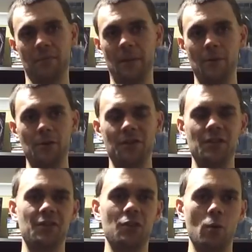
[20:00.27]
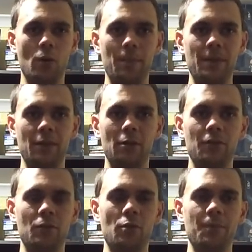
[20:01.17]
I'm not using the stock when I'm in the
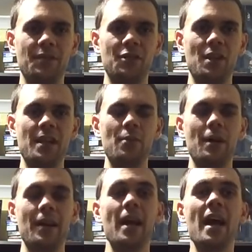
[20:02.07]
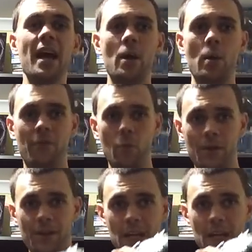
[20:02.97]
close quarter position anyway. However, when I